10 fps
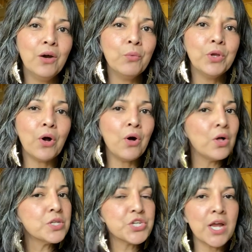We
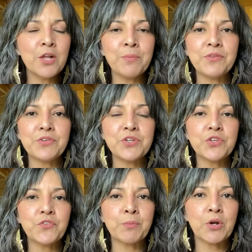all channel
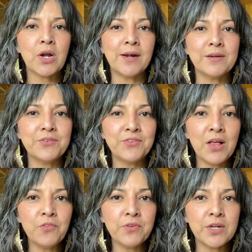messages from our higher
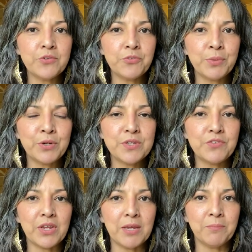self and our spirit
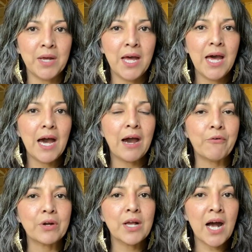team,
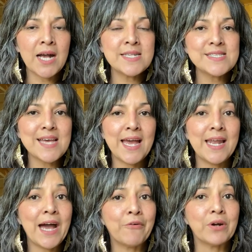our guides,
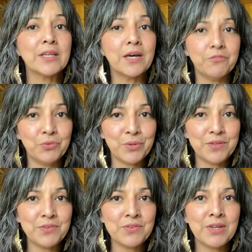and our loved
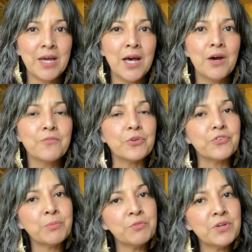ones. For
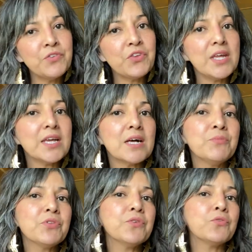some of us, it
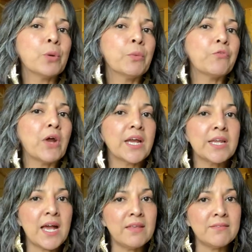comes in the form of
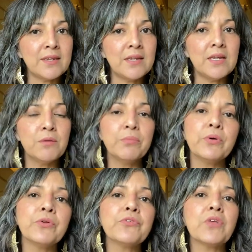recognizing an
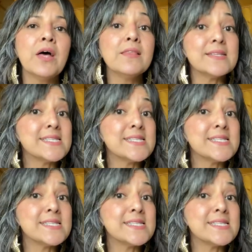impulse that